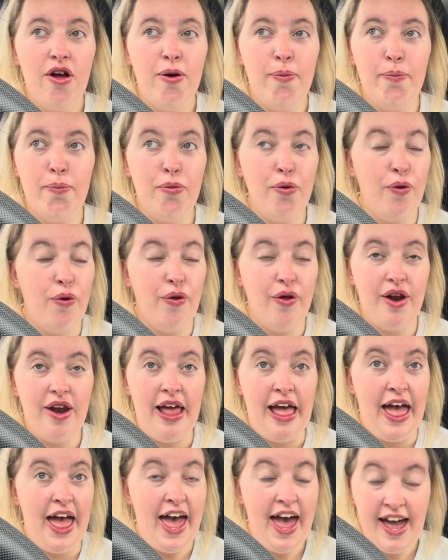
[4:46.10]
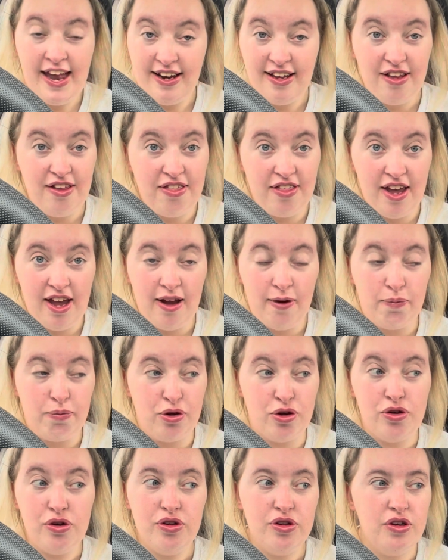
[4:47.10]
more than anything,
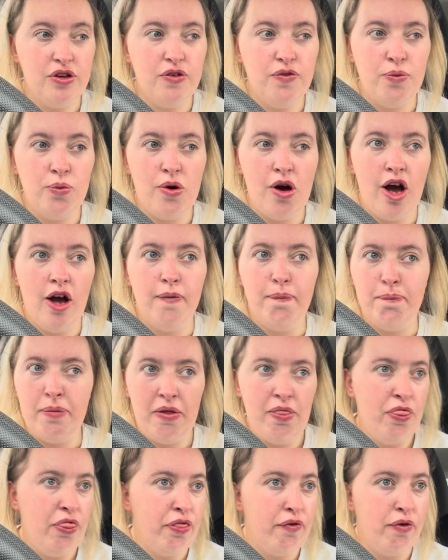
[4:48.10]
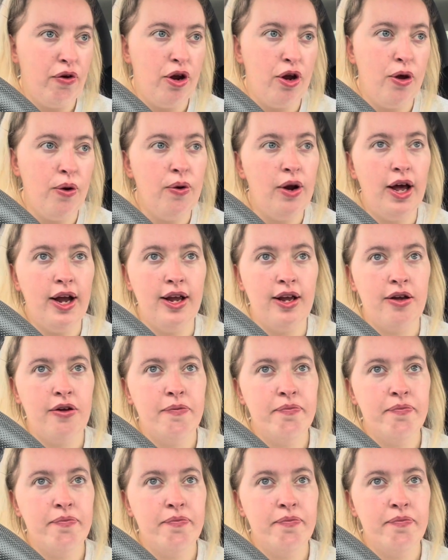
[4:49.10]
because of what I've been through, like